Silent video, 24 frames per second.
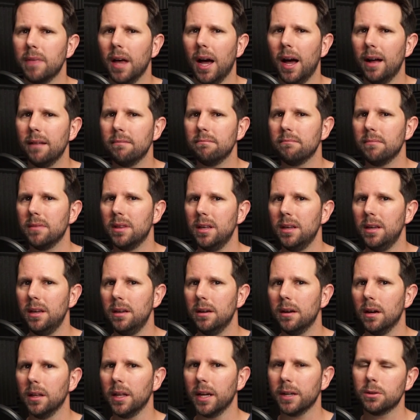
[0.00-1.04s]
that
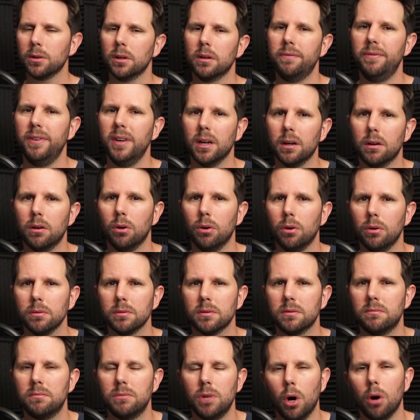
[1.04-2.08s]
the electric
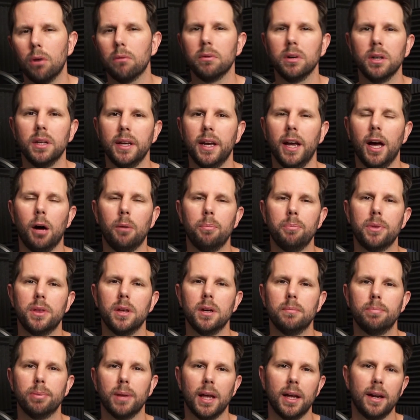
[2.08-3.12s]
vehicles don't really help
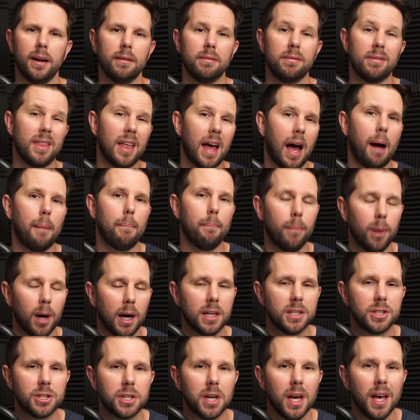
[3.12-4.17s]
the planet that
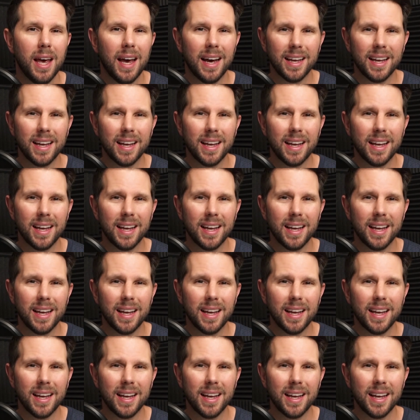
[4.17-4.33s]
much.